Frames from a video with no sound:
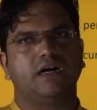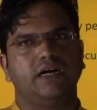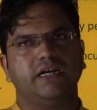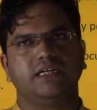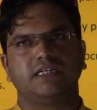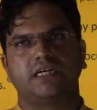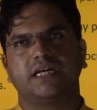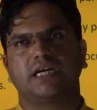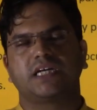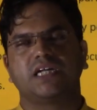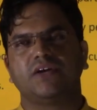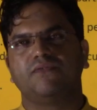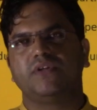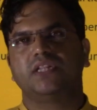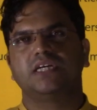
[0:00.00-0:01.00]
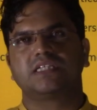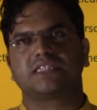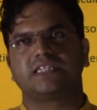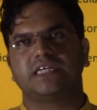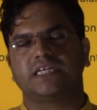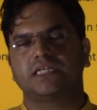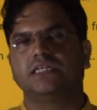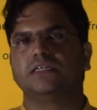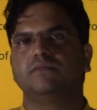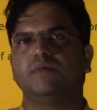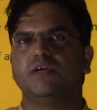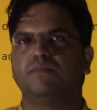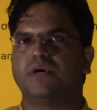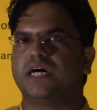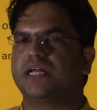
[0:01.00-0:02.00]
interacting with the state
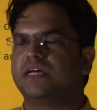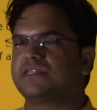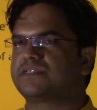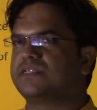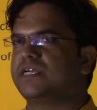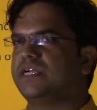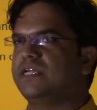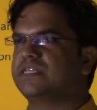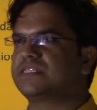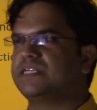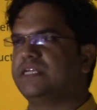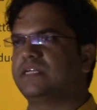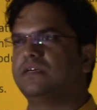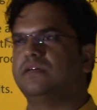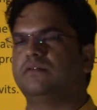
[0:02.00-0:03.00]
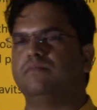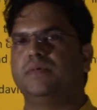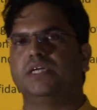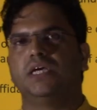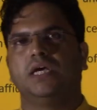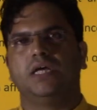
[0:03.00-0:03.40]
government, Maharashtra state government.